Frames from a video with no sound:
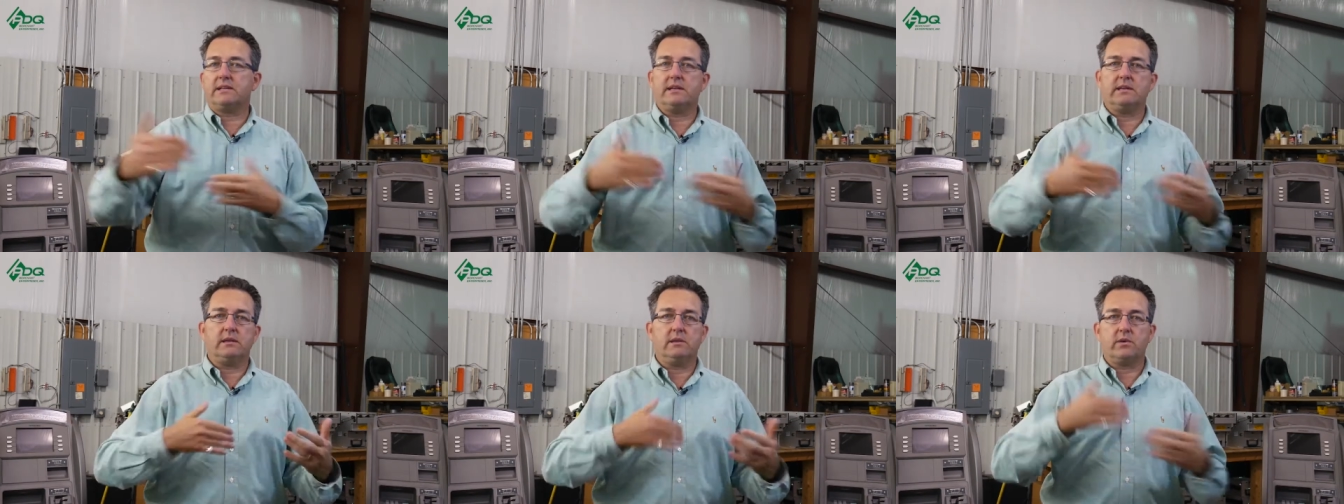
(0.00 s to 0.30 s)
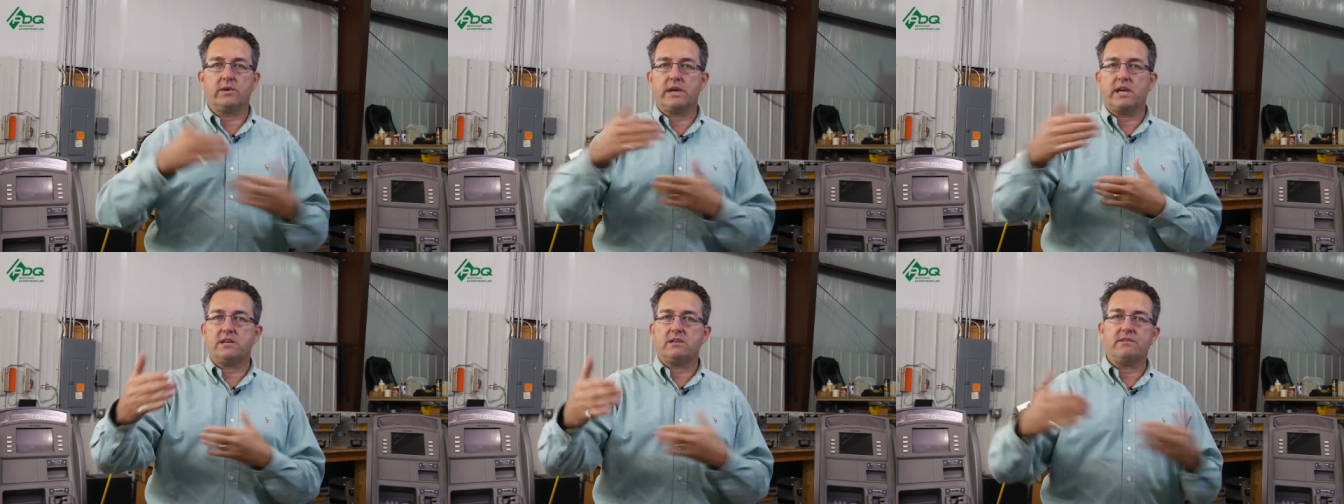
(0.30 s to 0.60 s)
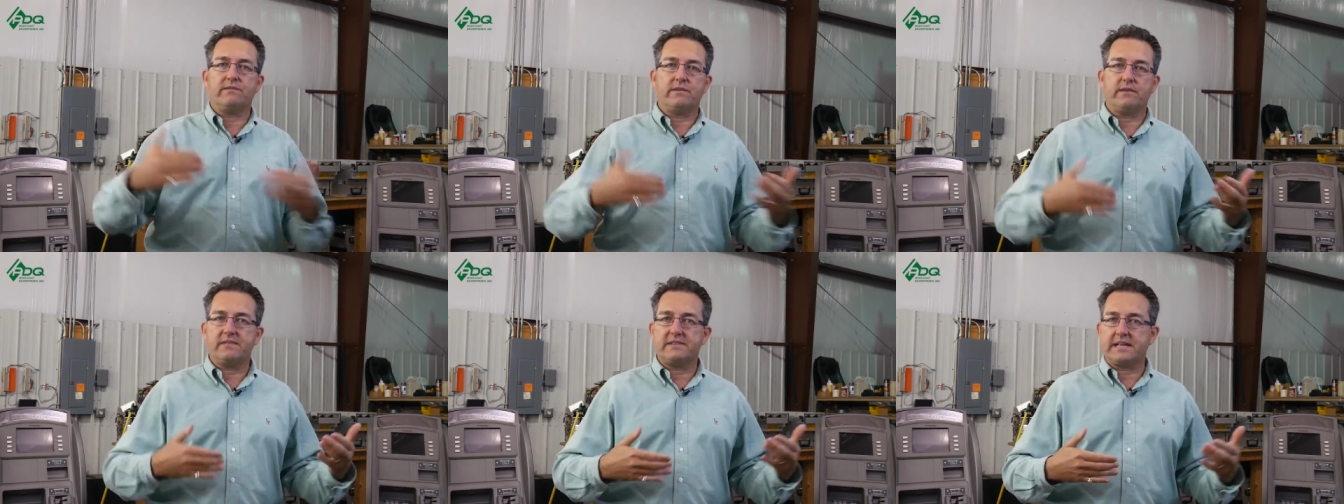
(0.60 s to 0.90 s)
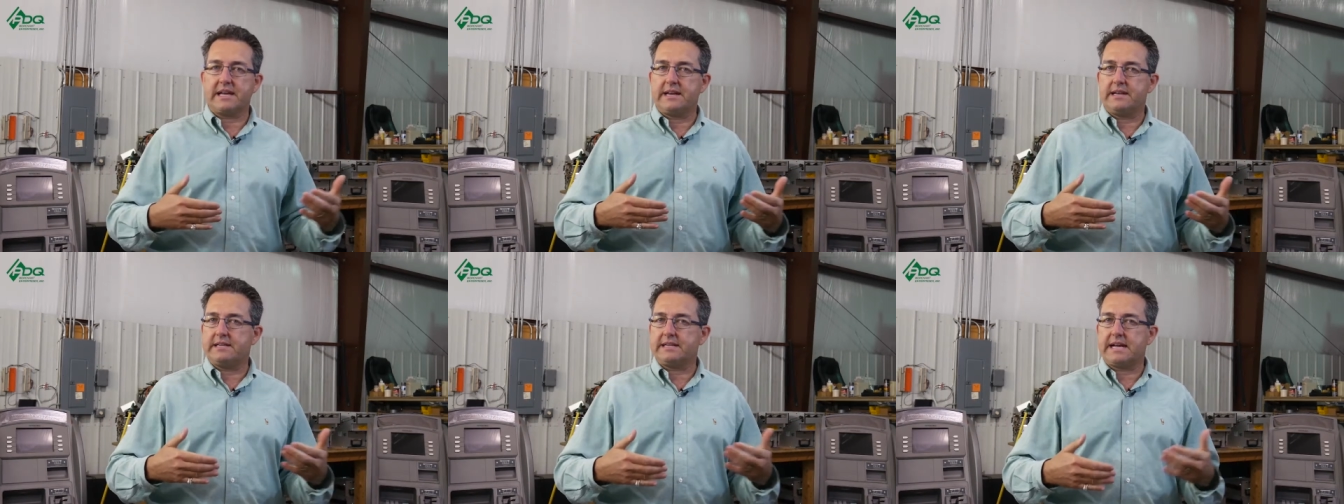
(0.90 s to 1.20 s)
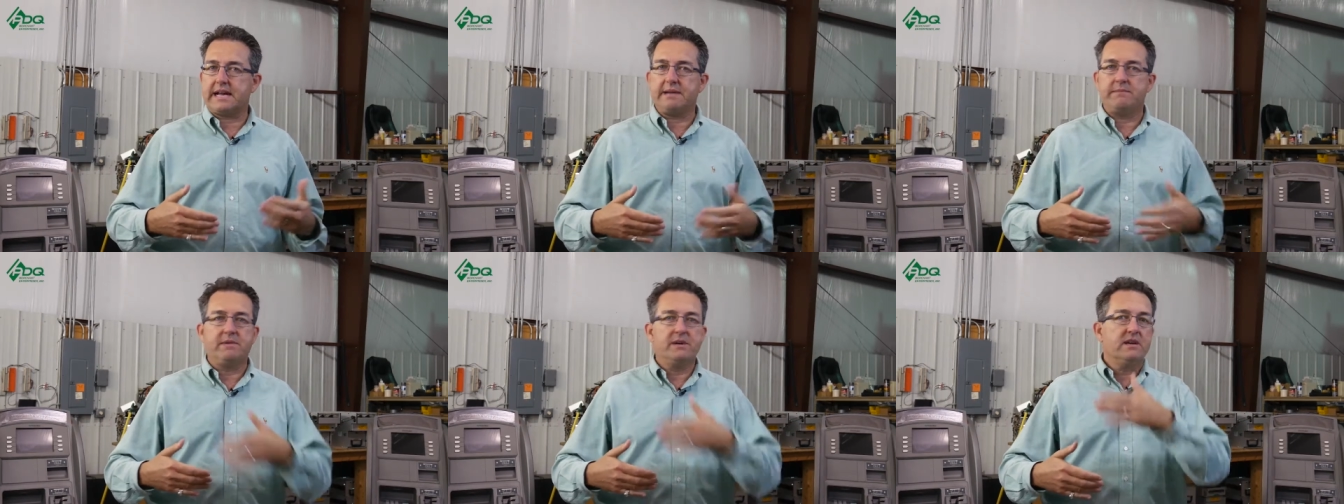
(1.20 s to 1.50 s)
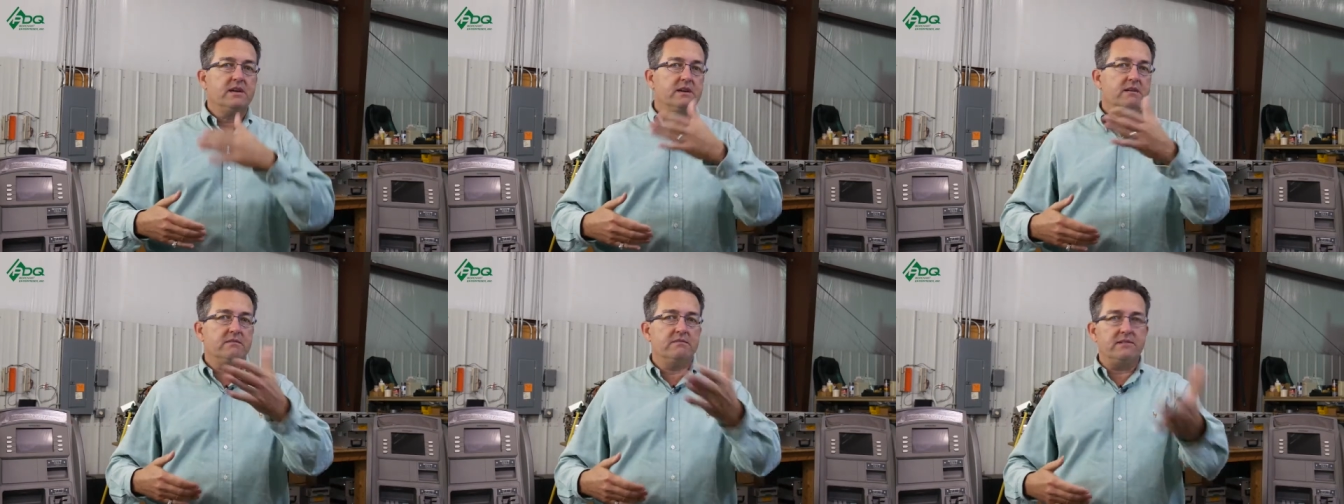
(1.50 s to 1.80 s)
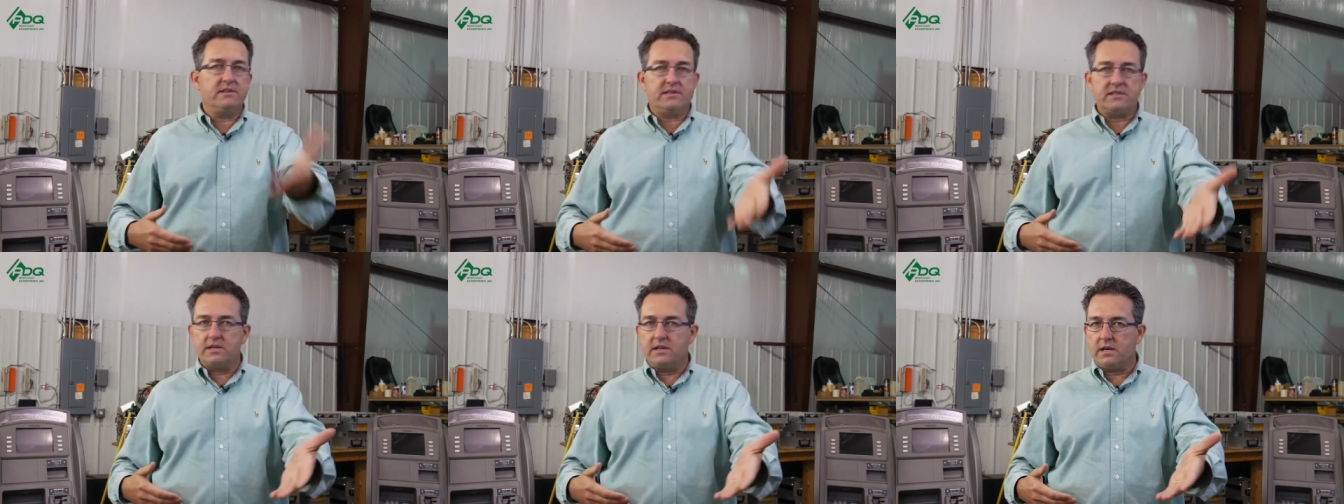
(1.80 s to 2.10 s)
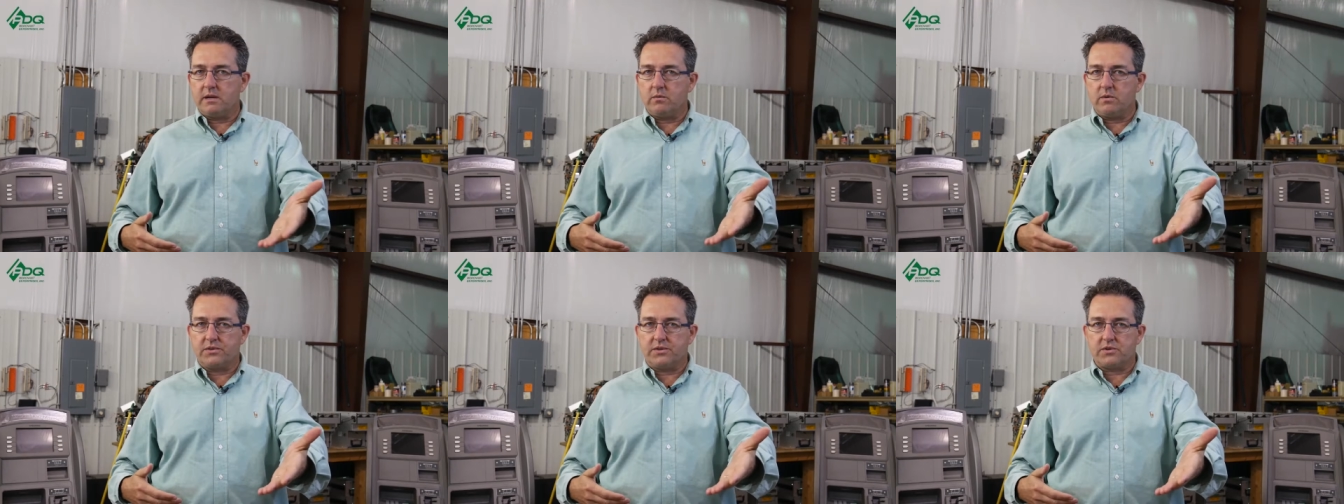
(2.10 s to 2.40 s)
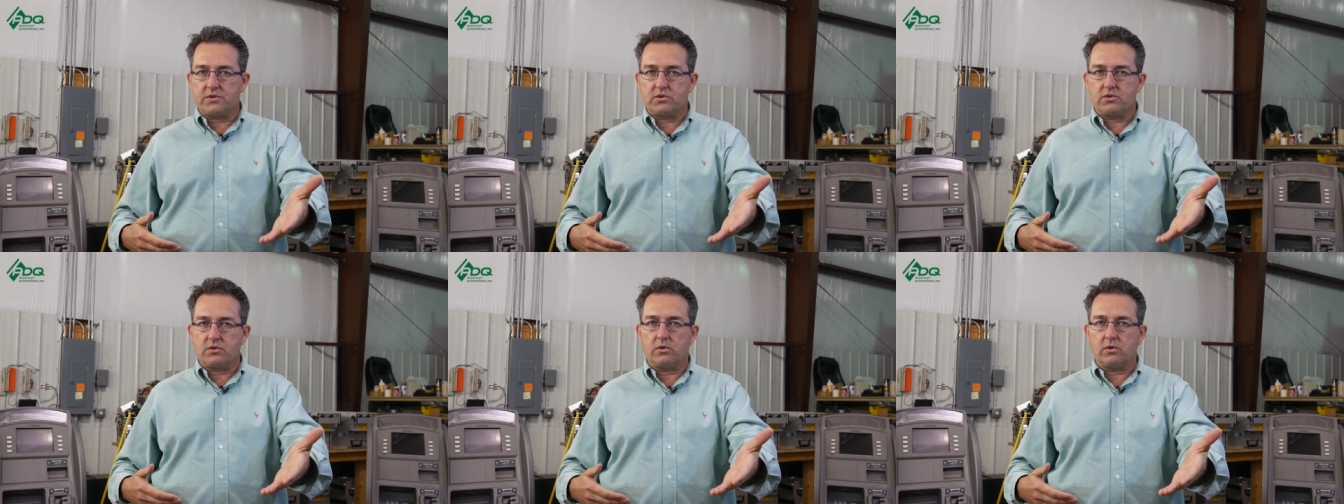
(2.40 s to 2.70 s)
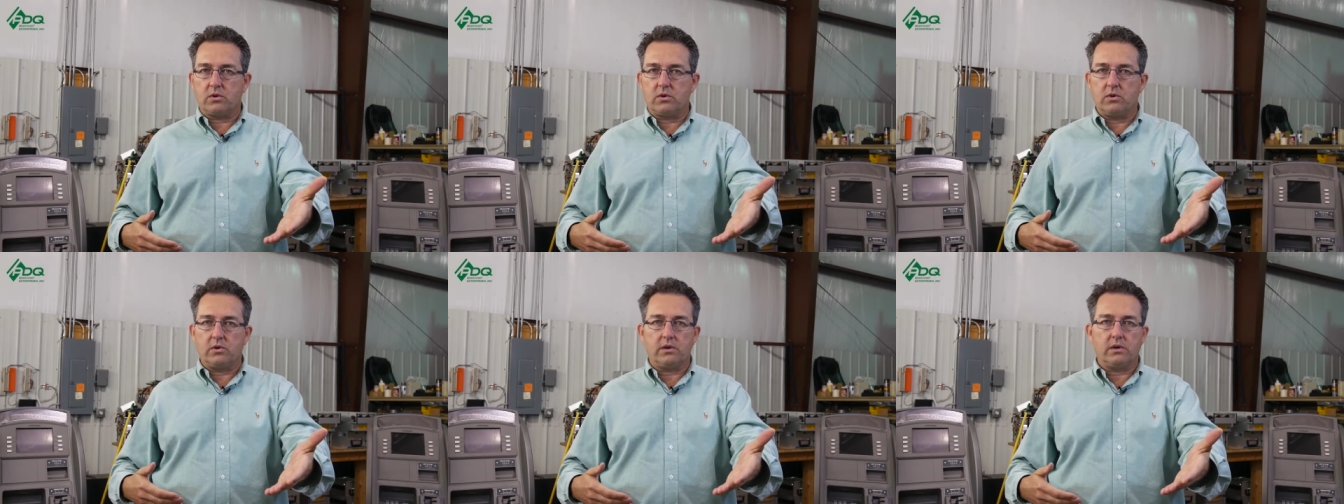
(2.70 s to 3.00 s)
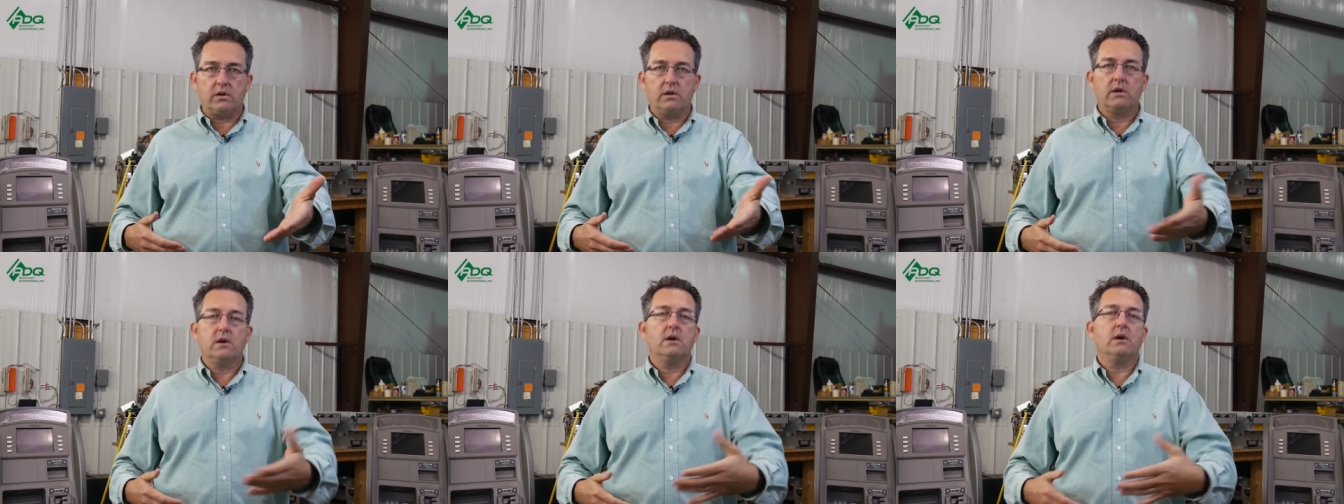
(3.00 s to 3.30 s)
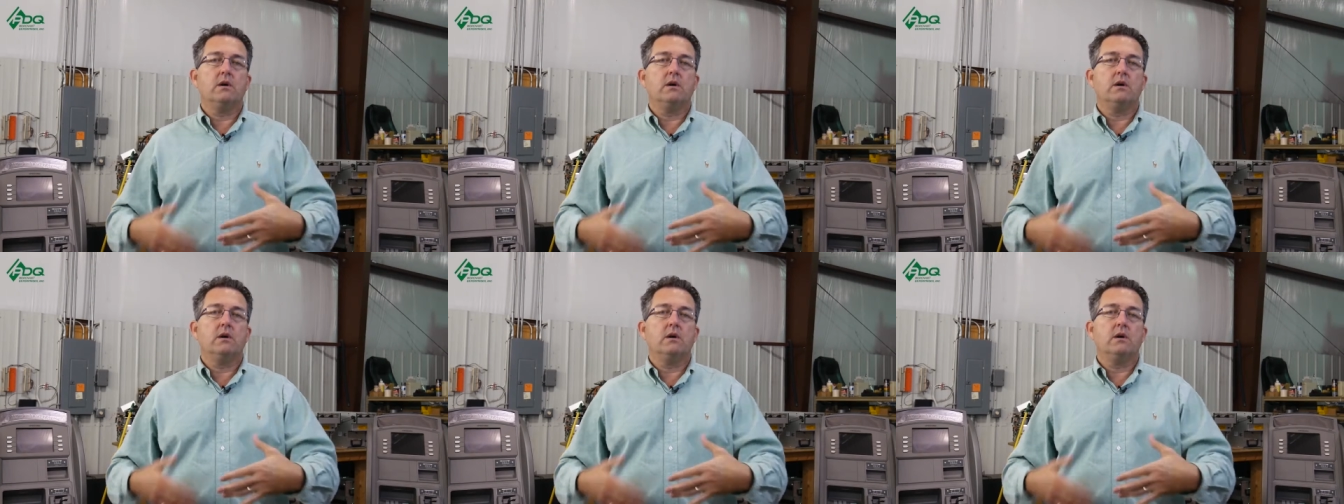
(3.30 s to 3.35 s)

to the location from time to time, visiting with the store owner,